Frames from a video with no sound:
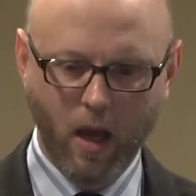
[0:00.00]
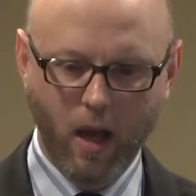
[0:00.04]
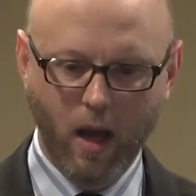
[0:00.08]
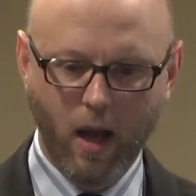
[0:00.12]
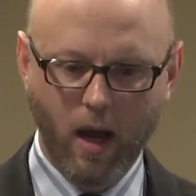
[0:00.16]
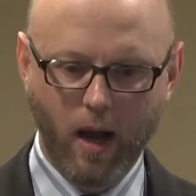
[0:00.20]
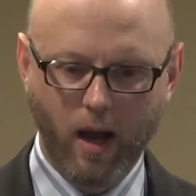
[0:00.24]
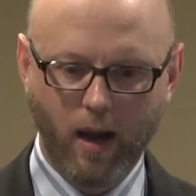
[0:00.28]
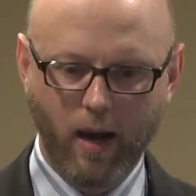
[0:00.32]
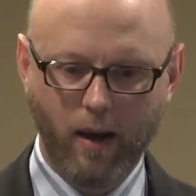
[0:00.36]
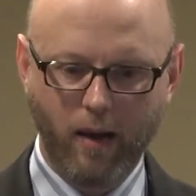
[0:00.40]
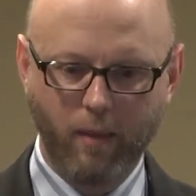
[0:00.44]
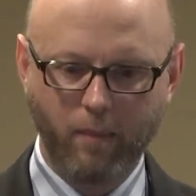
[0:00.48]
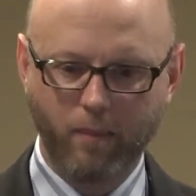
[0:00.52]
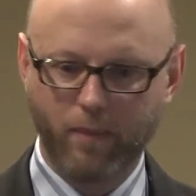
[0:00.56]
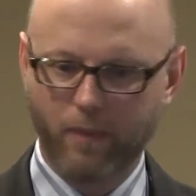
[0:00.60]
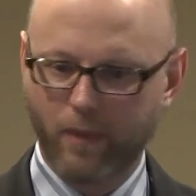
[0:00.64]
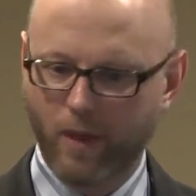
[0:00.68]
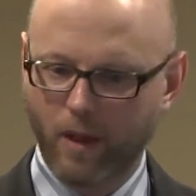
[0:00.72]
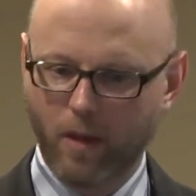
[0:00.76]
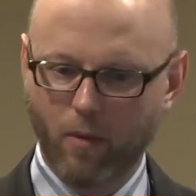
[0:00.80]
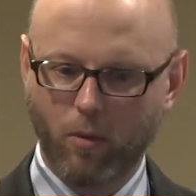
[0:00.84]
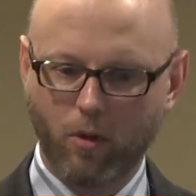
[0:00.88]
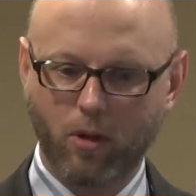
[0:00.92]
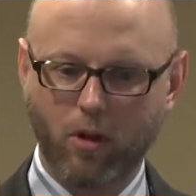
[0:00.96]

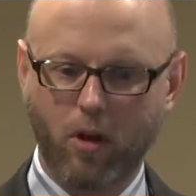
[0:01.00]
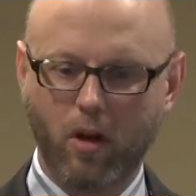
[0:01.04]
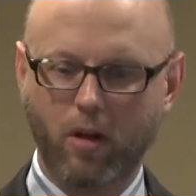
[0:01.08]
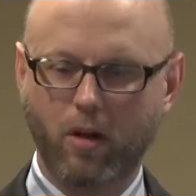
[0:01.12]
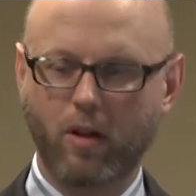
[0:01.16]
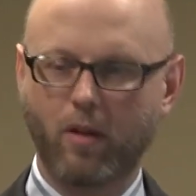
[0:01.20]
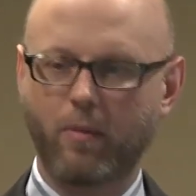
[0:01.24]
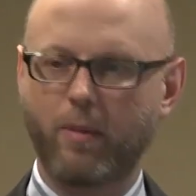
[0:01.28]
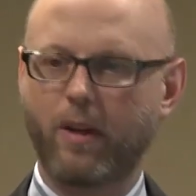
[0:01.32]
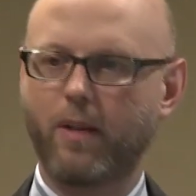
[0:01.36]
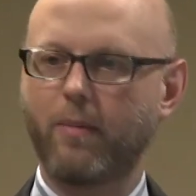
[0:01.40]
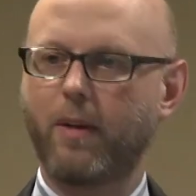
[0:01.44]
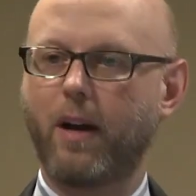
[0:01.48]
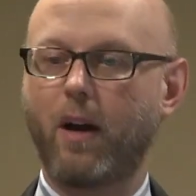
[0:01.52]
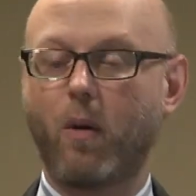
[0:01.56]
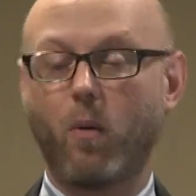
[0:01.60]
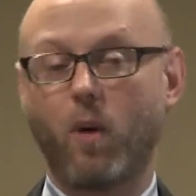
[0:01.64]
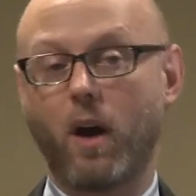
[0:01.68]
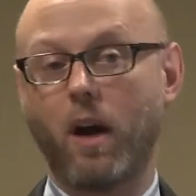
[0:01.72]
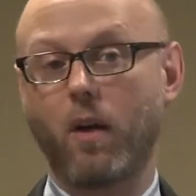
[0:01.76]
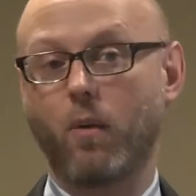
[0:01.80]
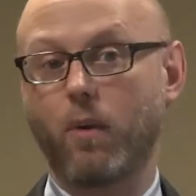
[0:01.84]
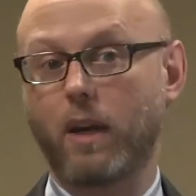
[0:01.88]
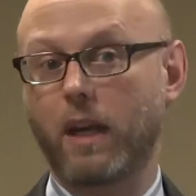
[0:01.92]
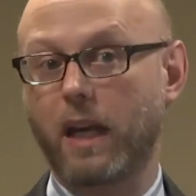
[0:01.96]
Then we'll talk a little bit about
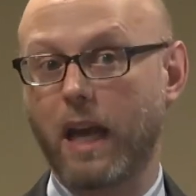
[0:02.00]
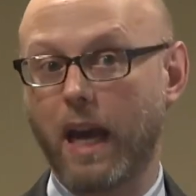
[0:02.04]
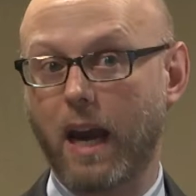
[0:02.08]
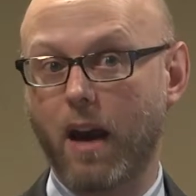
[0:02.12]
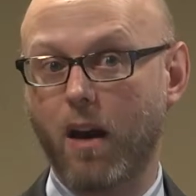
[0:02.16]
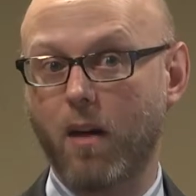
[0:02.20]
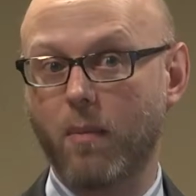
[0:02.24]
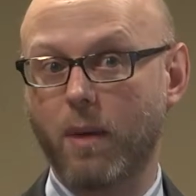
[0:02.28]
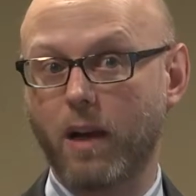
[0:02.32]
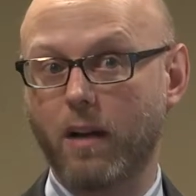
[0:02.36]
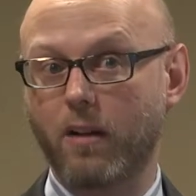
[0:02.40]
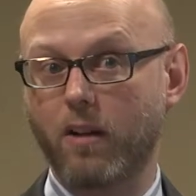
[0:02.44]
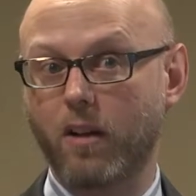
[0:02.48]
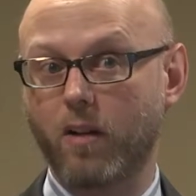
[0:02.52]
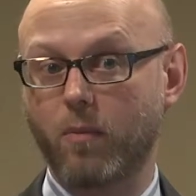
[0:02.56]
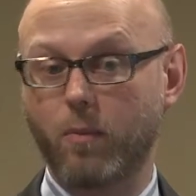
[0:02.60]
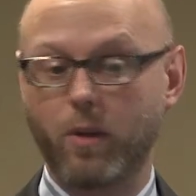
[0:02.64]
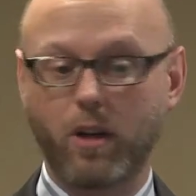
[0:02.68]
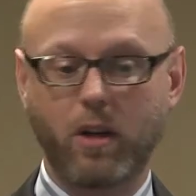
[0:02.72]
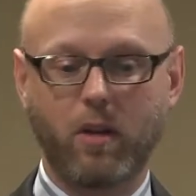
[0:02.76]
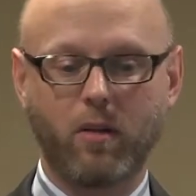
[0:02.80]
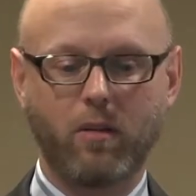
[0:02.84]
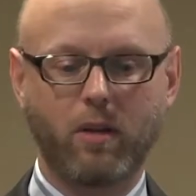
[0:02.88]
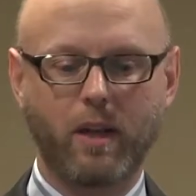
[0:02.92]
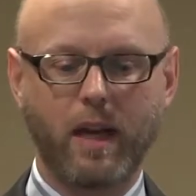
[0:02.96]
why we care about these
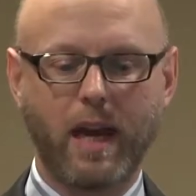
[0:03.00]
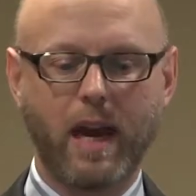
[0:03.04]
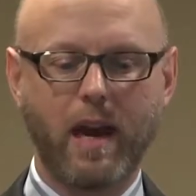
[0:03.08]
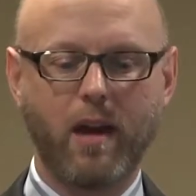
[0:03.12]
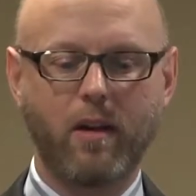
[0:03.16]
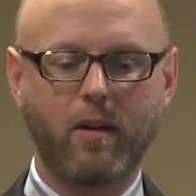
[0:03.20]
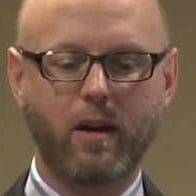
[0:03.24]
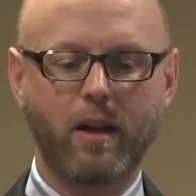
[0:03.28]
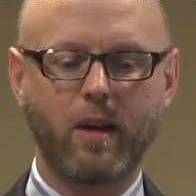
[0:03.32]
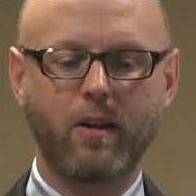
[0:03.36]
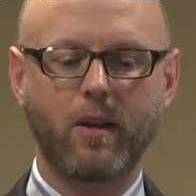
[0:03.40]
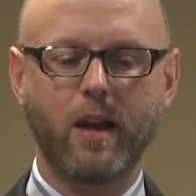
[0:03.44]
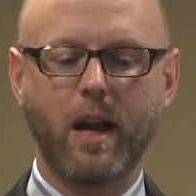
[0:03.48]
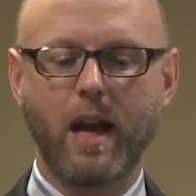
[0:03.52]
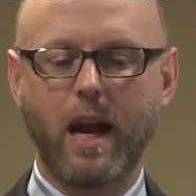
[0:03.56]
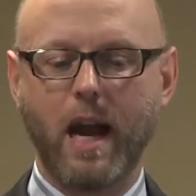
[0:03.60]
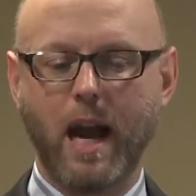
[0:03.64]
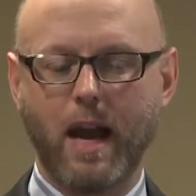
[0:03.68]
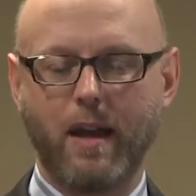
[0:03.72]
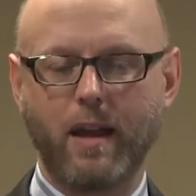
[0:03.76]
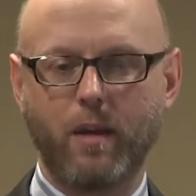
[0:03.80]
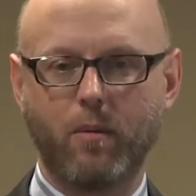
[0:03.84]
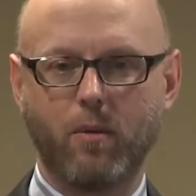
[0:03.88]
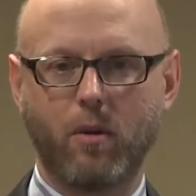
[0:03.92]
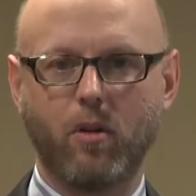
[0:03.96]
peculiarities,
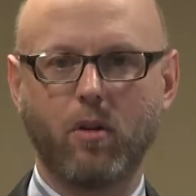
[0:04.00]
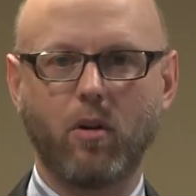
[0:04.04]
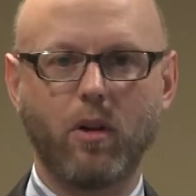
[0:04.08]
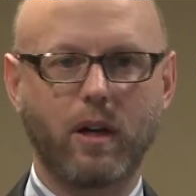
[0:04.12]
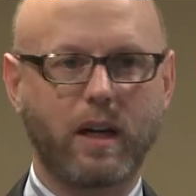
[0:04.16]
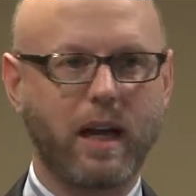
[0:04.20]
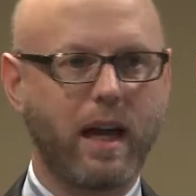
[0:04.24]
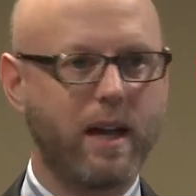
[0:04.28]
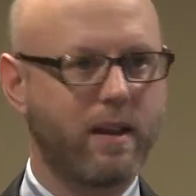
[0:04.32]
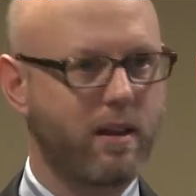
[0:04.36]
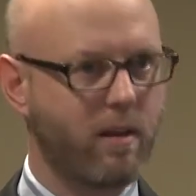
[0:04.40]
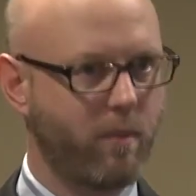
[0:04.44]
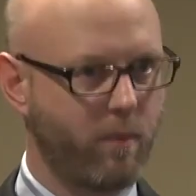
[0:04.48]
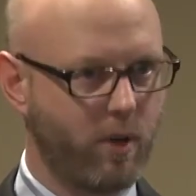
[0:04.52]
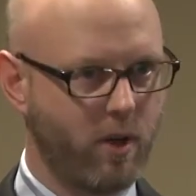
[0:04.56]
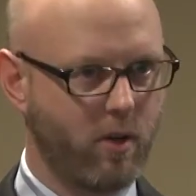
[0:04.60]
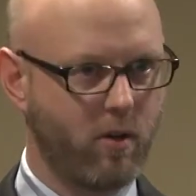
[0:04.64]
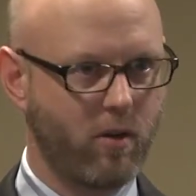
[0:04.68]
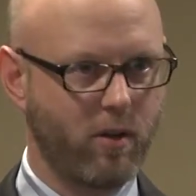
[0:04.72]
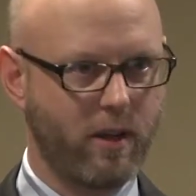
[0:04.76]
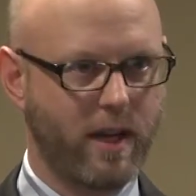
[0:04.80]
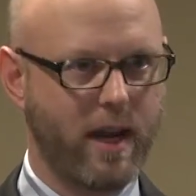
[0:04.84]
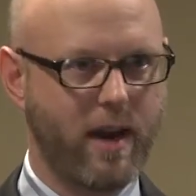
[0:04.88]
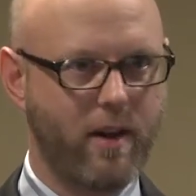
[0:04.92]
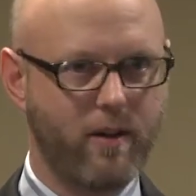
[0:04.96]
and then we'll look at the
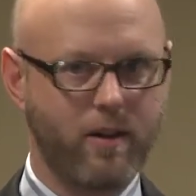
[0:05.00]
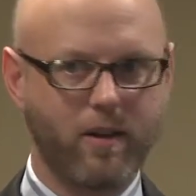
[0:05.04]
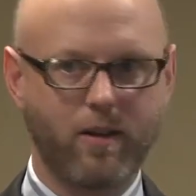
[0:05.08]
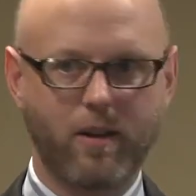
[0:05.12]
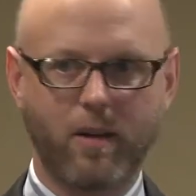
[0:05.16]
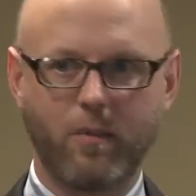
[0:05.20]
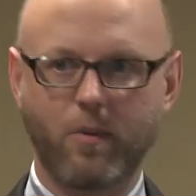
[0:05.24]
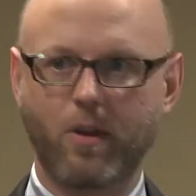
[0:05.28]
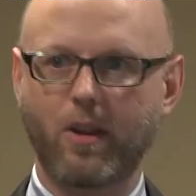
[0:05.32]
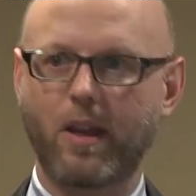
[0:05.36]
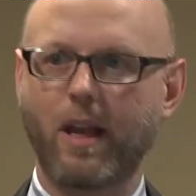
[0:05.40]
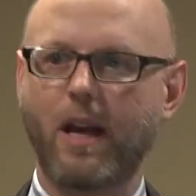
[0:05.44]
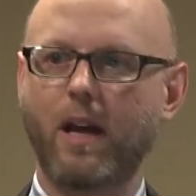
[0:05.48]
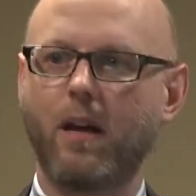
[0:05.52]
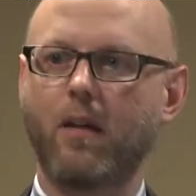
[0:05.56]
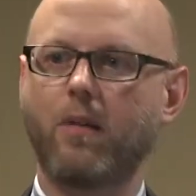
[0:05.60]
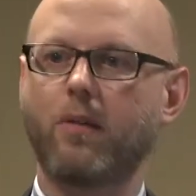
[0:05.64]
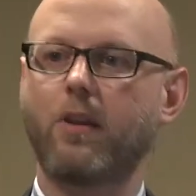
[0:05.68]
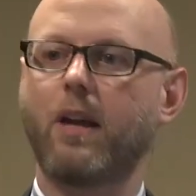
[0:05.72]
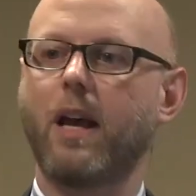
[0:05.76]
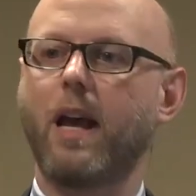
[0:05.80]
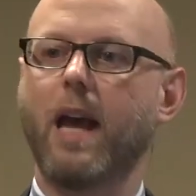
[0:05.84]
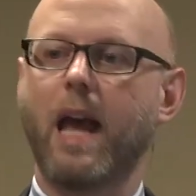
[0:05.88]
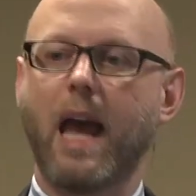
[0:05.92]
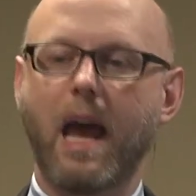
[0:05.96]
peculiarities themselves,
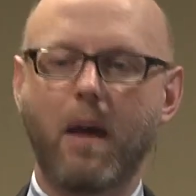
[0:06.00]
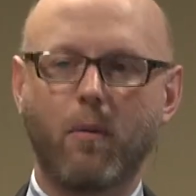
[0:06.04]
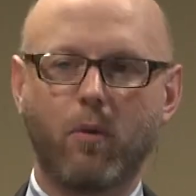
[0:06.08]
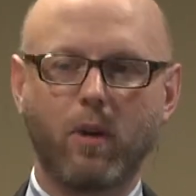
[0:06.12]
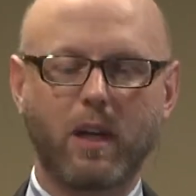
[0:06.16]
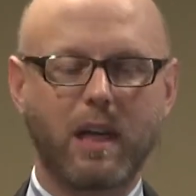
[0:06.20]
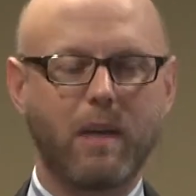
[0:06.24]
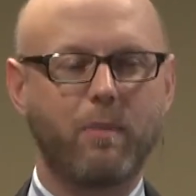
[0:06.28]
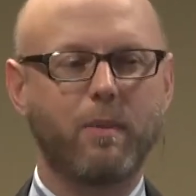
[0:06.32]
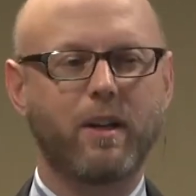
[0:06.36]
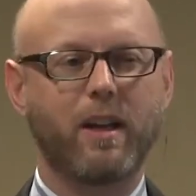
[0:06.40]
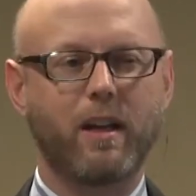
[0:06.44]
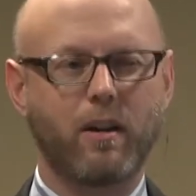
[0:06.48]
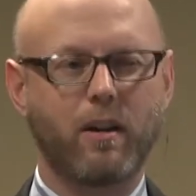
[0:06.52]
and we'll keep an